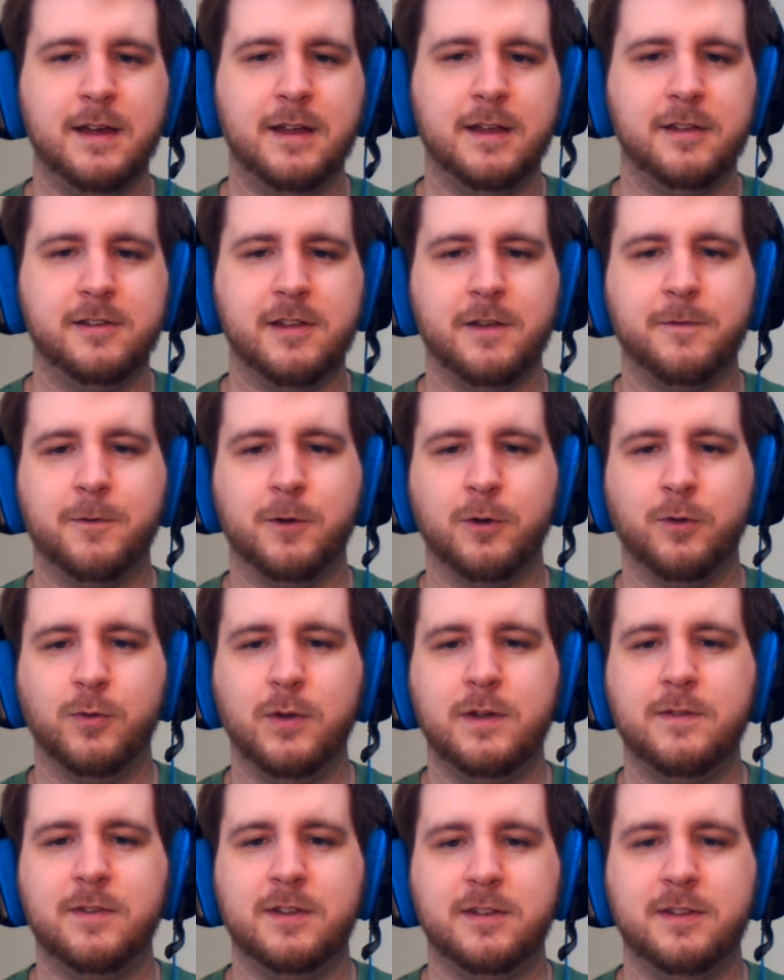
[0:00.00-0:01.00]
He suffered
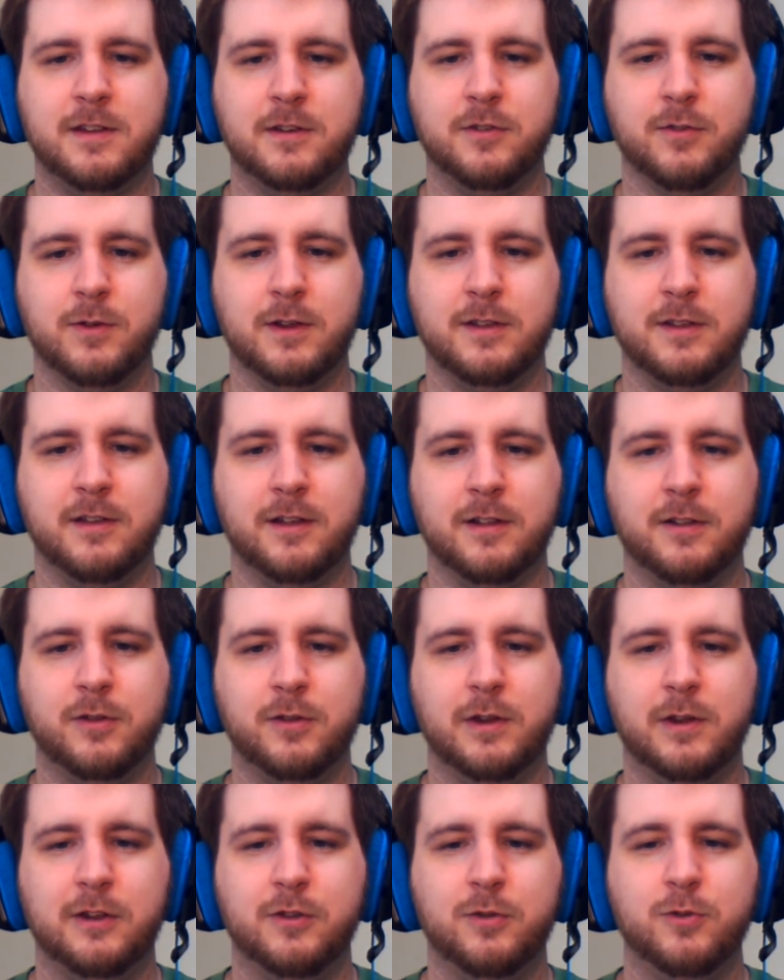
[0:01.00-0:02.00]
grievous injuries,
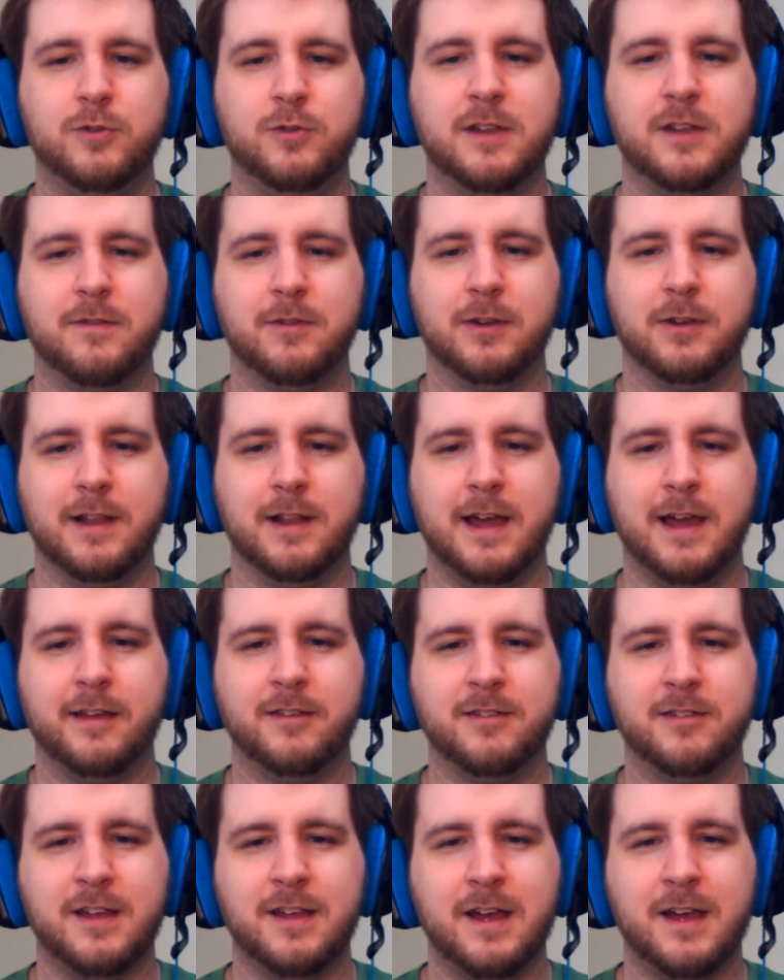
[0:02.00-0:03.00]
including two severed
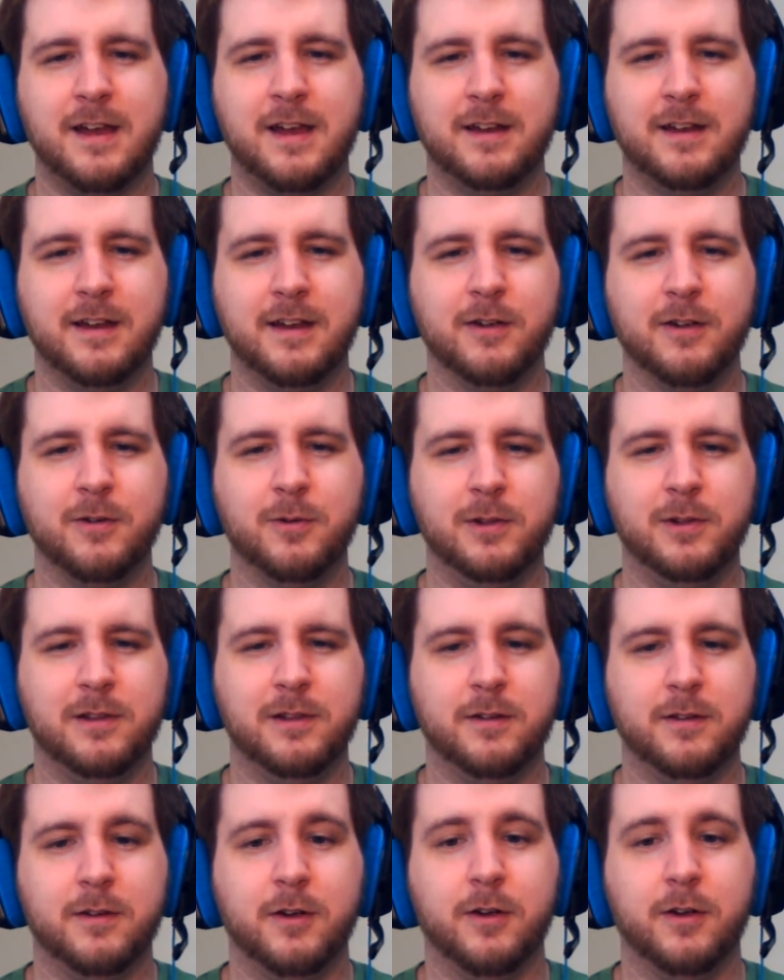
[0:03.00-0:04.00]
legs,
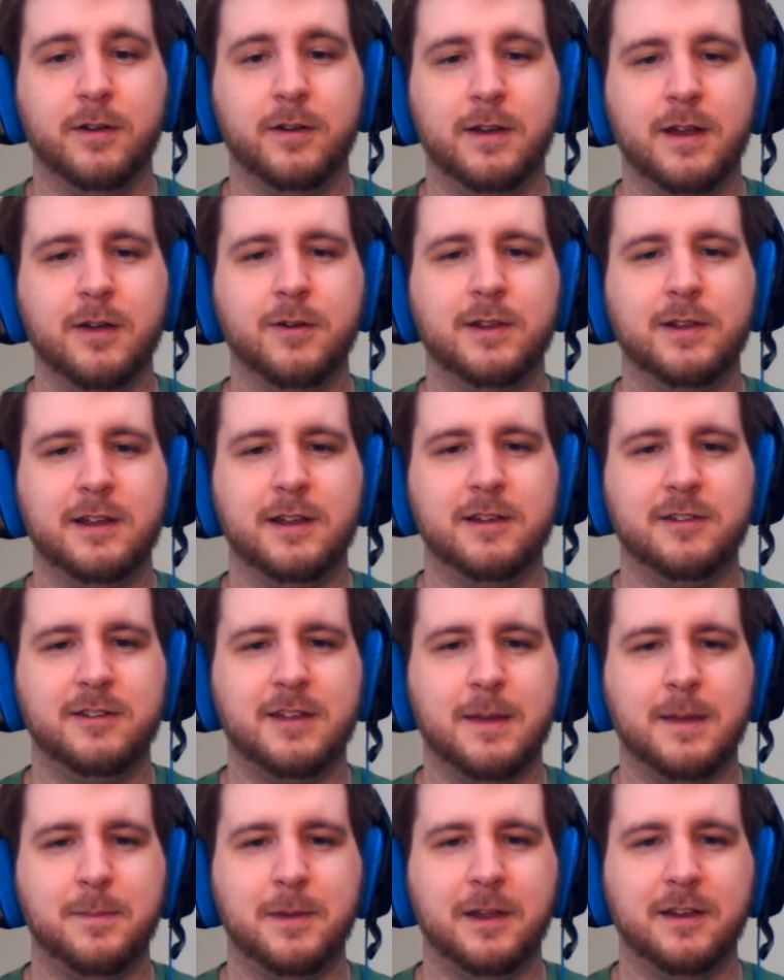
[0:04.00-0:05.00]
narrowly
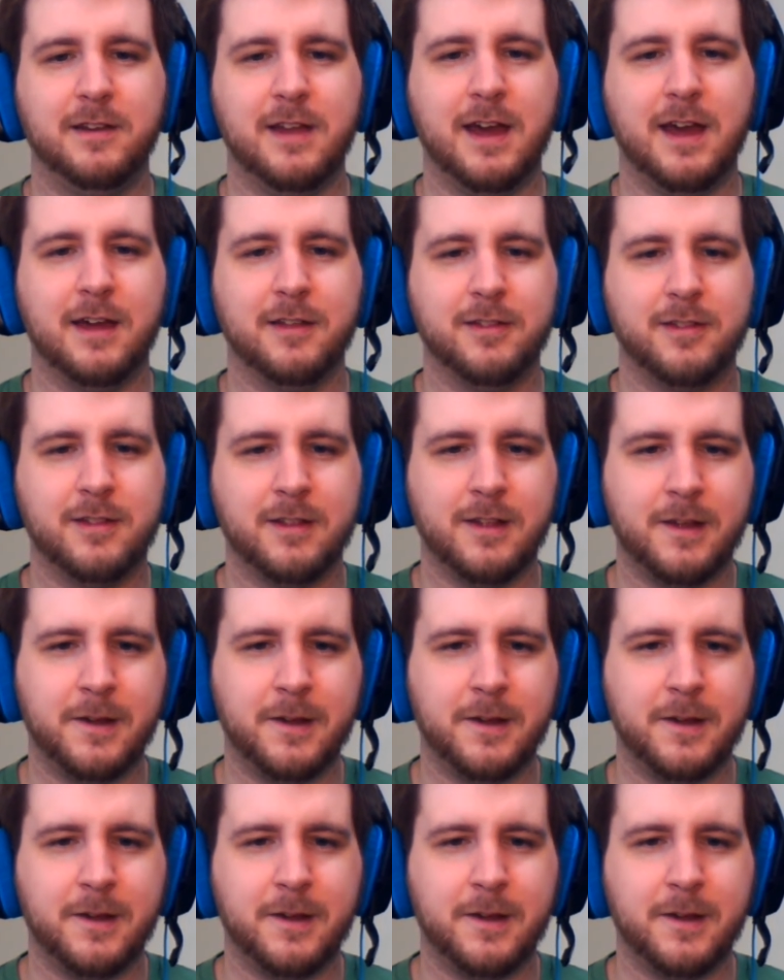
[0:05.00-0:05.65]
escaping death.